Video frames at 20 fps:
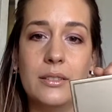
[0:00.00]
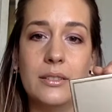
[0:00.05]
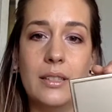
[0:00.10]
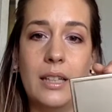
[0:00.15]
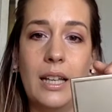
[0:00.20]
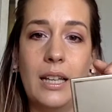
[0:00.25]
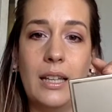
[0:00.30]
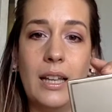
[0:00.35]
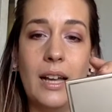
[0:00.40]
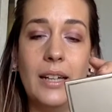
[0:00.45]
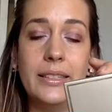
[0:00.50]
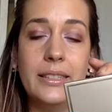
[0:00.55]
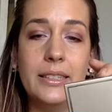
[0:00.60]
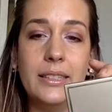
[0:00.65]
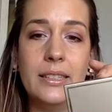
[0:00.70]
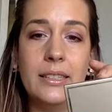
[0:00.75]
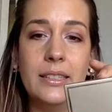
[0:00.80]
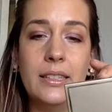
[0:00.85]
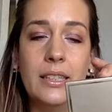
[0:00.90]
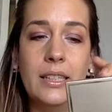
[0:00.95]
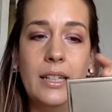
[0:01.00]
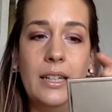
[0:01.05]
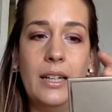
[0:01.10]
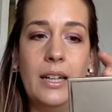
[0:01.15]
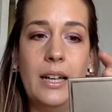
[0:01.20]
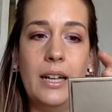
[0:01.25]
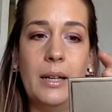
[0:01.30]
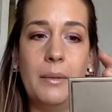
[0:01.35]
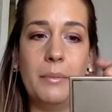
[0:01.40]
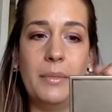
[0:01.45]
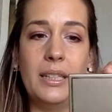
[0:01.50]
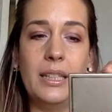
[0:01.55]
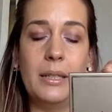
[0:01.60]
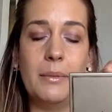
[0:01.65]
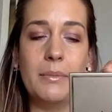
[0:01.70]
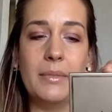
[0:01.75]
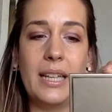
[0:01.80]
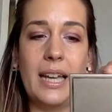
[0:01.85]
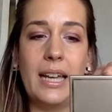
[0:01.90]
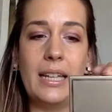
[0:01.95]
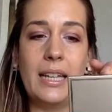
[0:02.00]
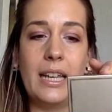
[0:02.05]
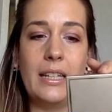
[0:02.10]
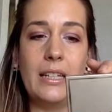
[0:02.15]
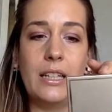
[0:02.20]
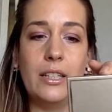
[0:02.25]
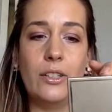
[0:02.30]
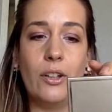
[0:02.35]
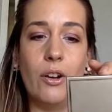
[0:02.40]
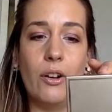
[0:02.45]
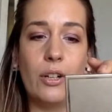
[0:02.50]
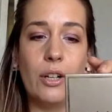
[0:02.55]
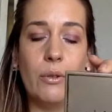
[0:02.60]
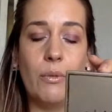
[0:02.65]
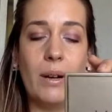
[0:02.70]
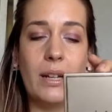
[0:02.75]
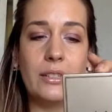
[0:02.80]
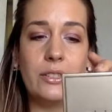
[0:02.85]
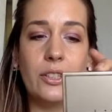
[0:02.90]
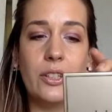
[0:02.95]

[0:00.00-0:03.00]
a light, a medium tan, and a darker one.